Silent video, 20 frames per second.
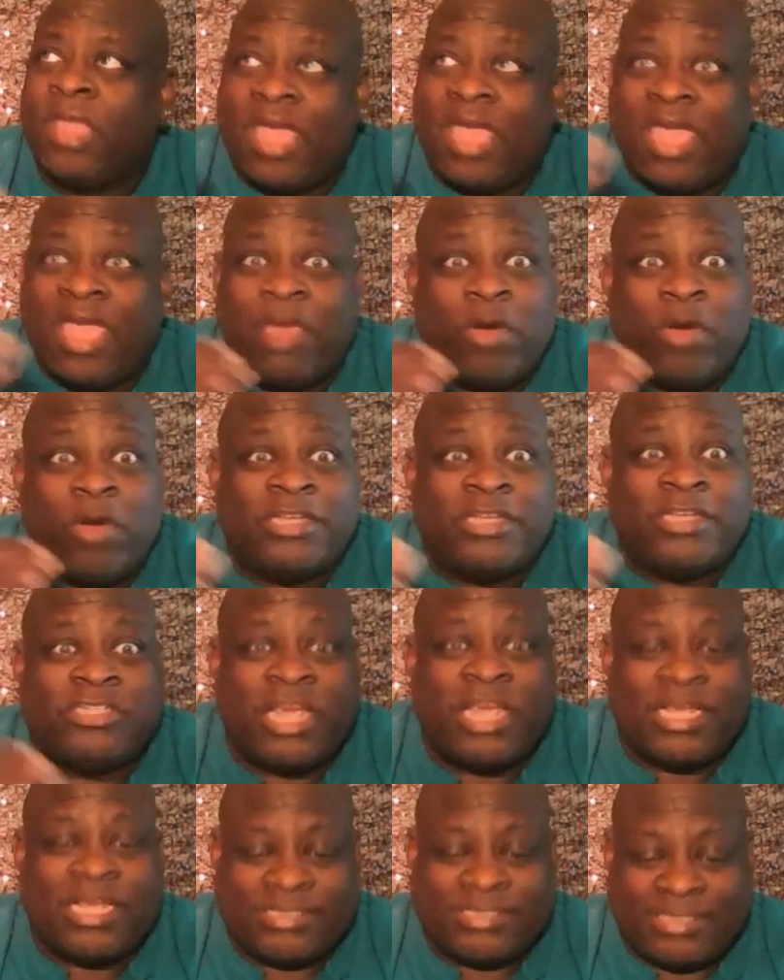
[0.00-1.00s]
A1 and
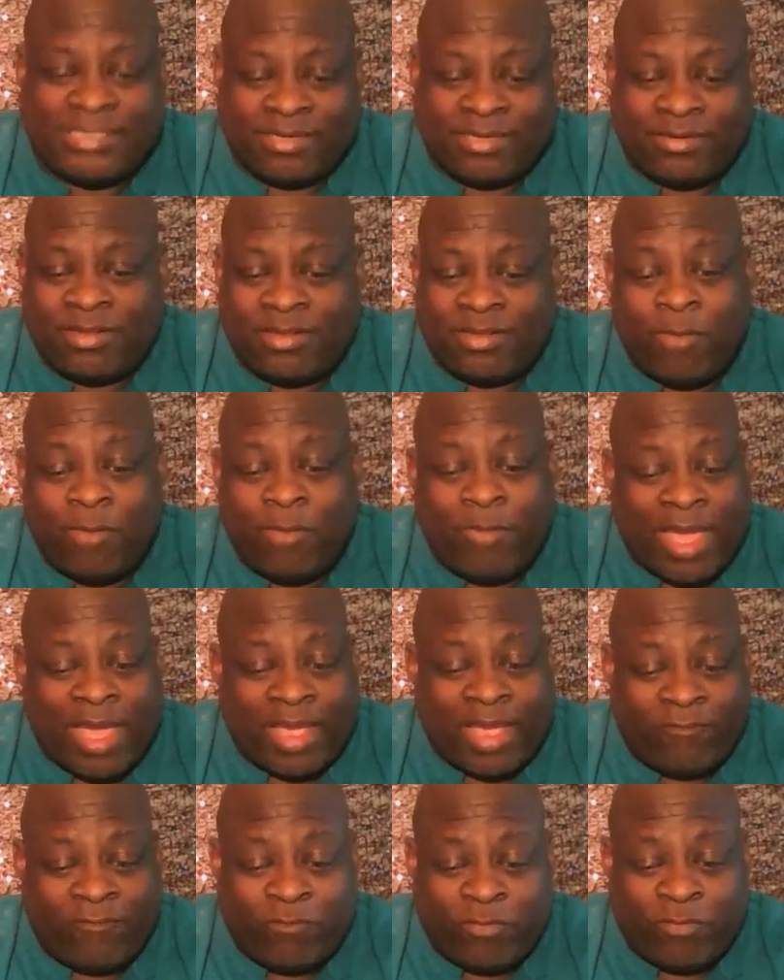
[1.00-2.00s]
Jason go
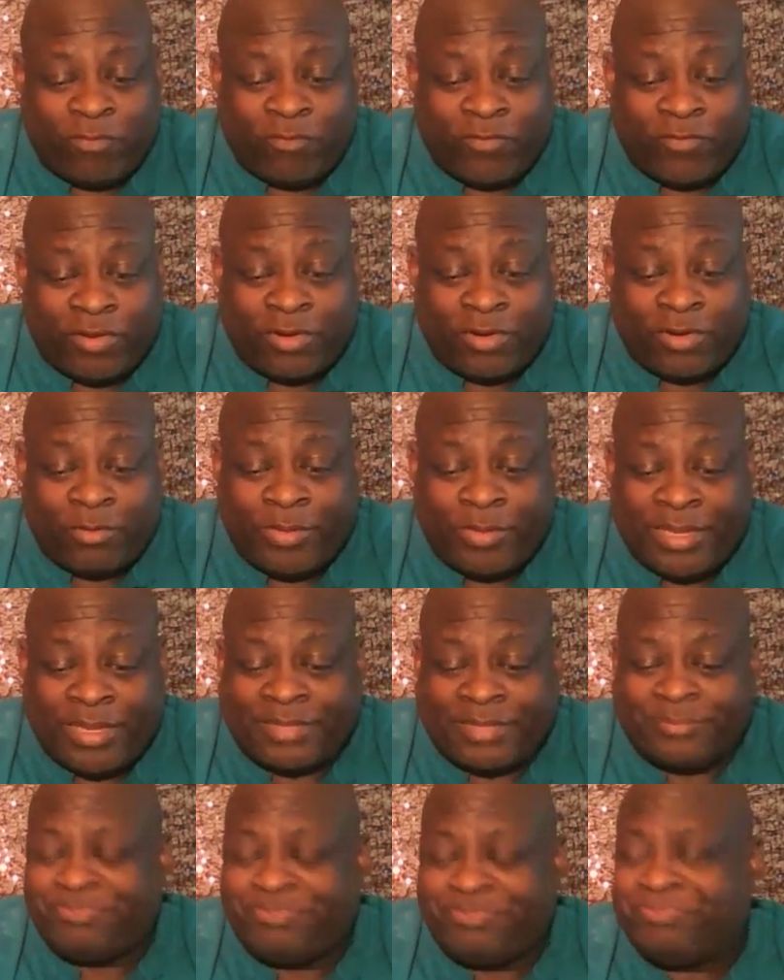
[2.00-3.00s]
back and forth a little
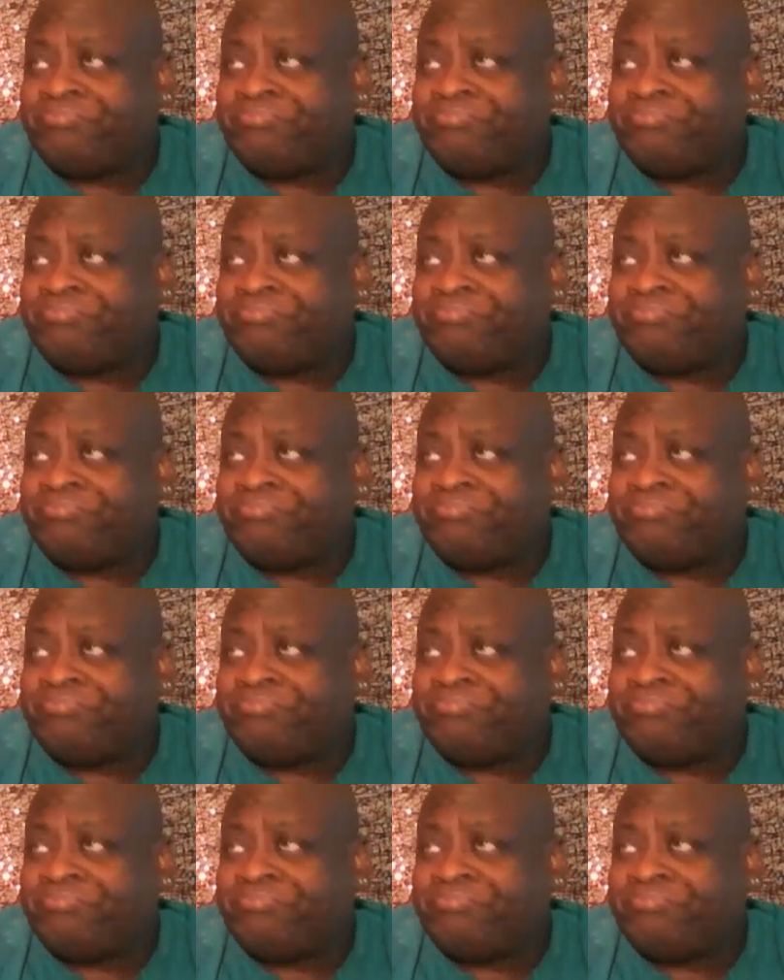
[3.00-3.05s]
bit.